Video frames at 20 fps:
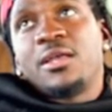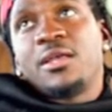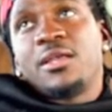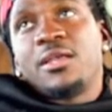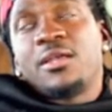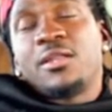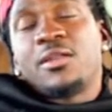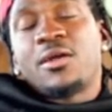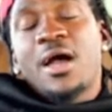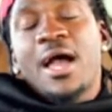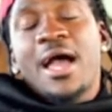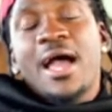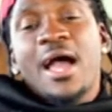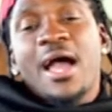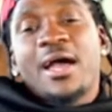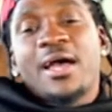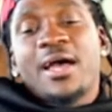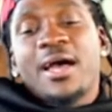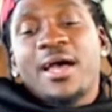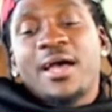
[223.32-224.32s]
you know,
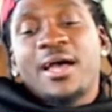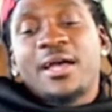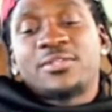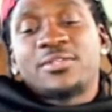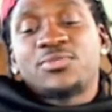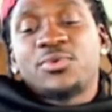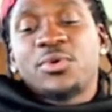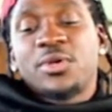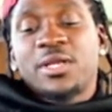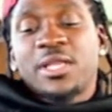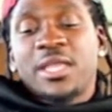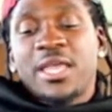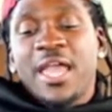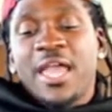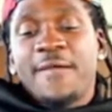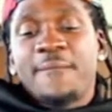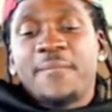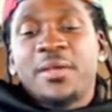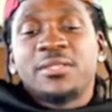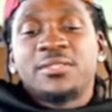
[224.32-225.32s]
I, I, I sort of
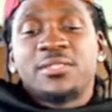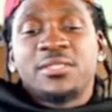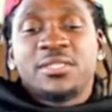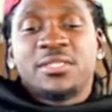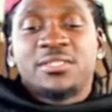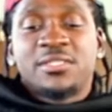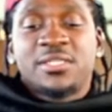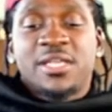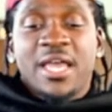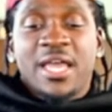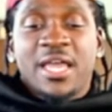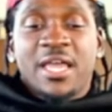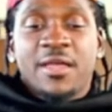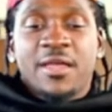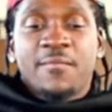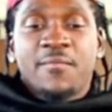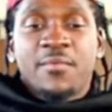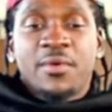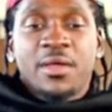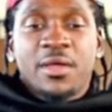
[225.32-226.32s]
came into this
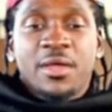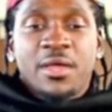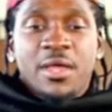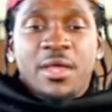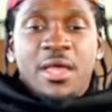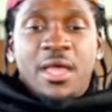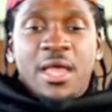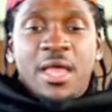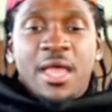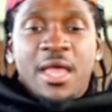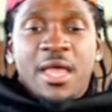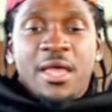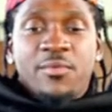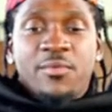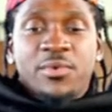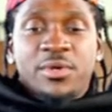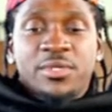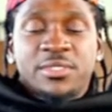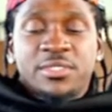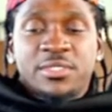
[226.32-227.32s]
game and
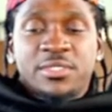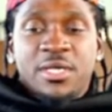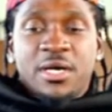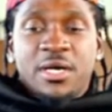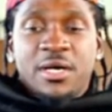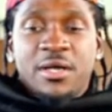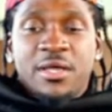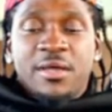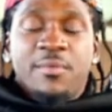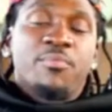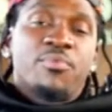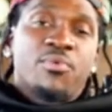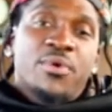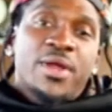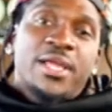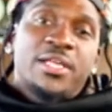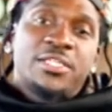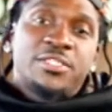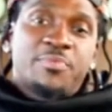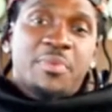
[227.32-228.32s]
was uh,
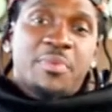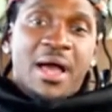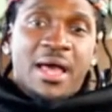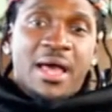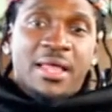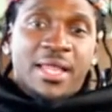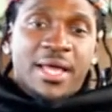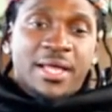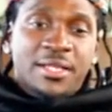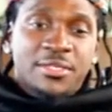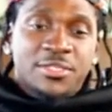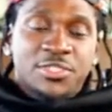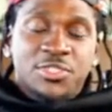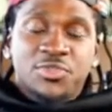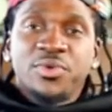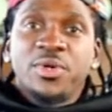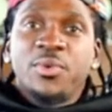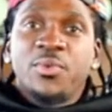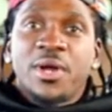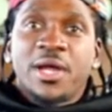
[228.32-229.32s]
embraced by like the
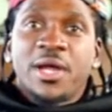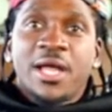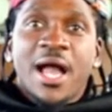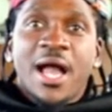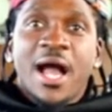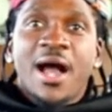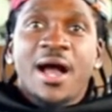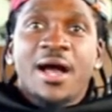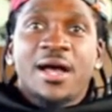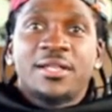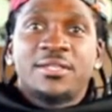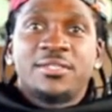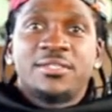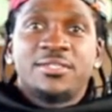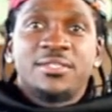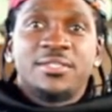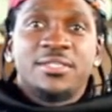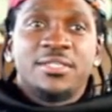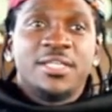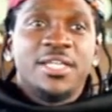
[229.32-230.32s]
streetwear god
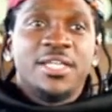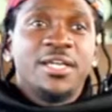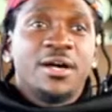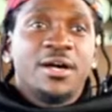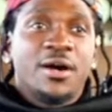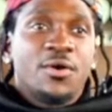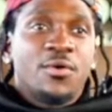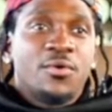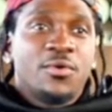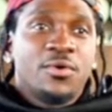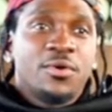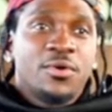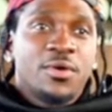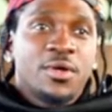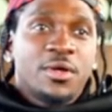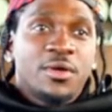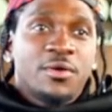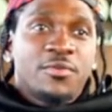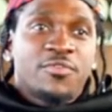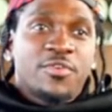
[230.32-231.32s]
Nigo
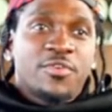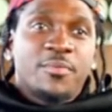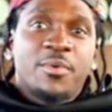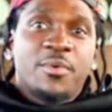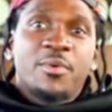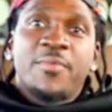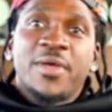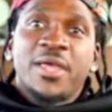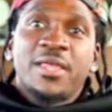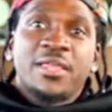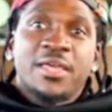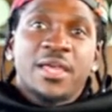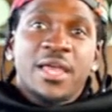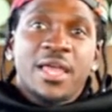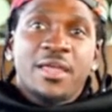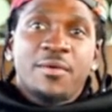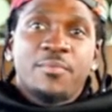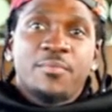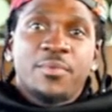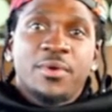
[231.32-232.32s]
from A Bathing
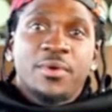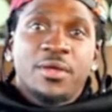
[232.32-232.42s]
Ape,